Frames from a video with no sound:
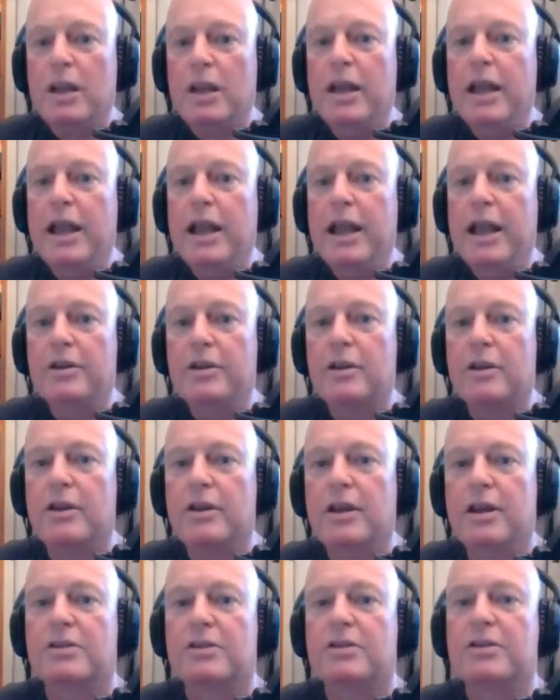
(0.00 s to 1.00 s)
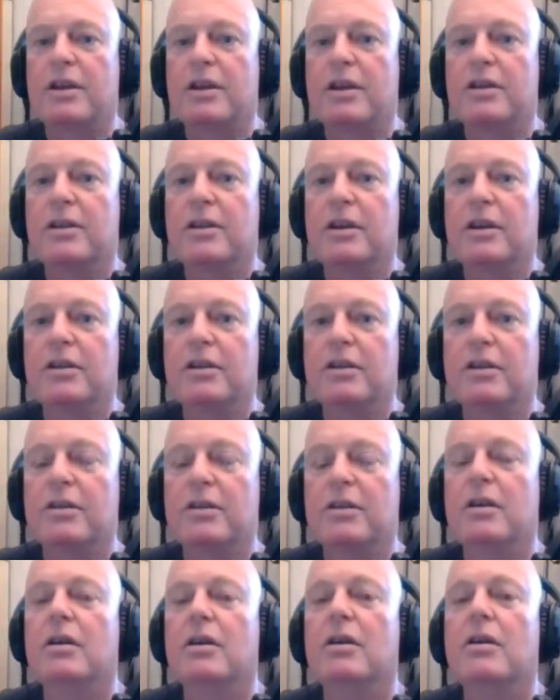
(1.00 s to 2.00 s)
And next Sunday,
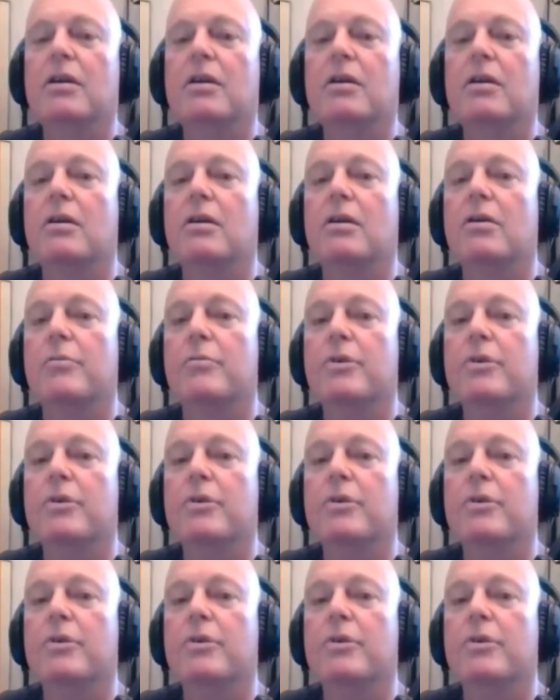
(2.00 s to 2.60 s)
I'll